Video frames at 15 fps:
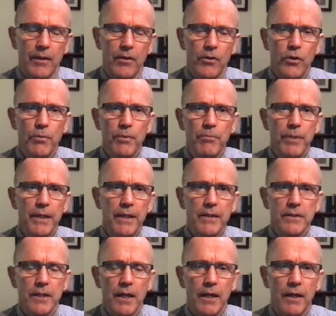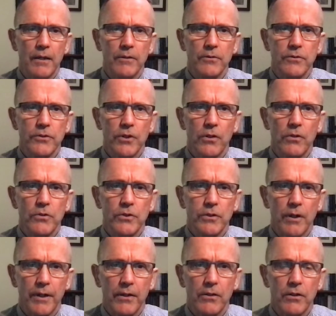Human beings are so
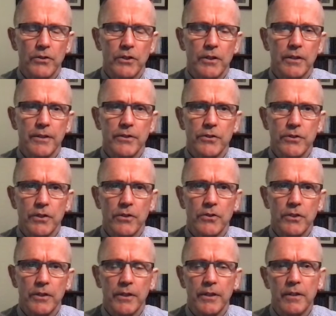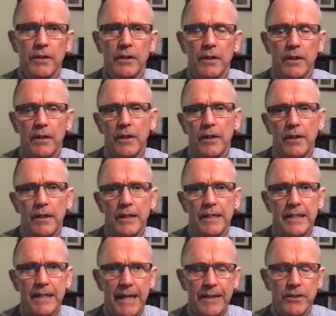psychologically and socially
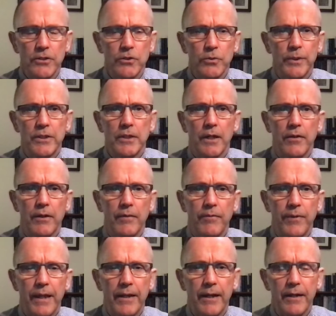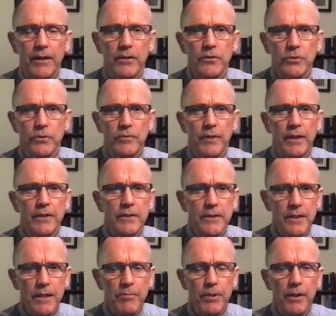connected to each other that at a sort of a
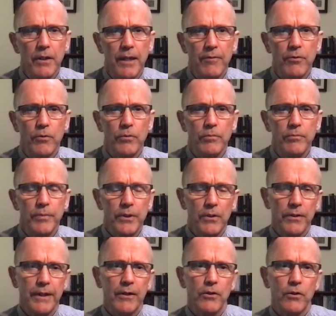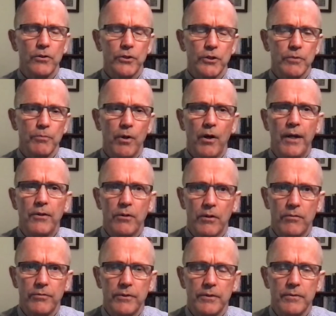deeper level, beyond our conscious mind
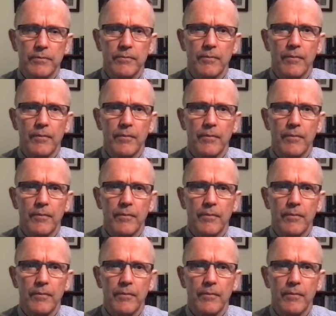often,